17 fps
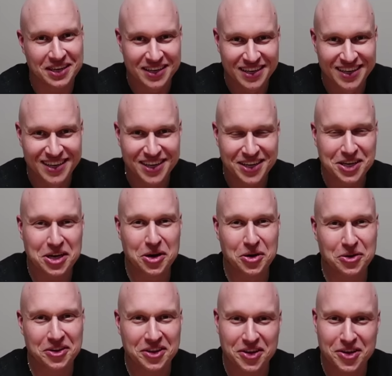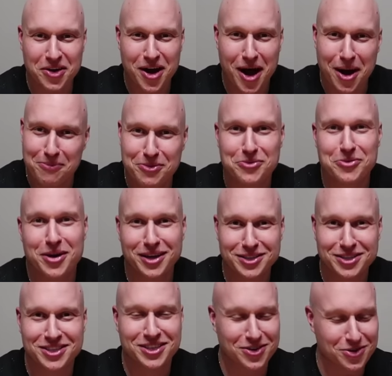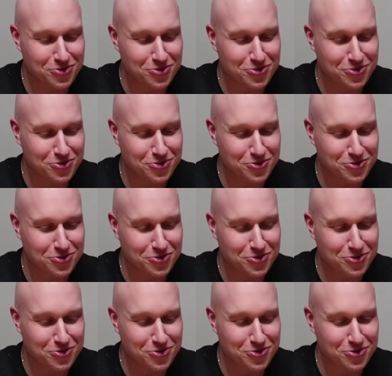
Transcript: Mm-hmm. Corn on the cob rice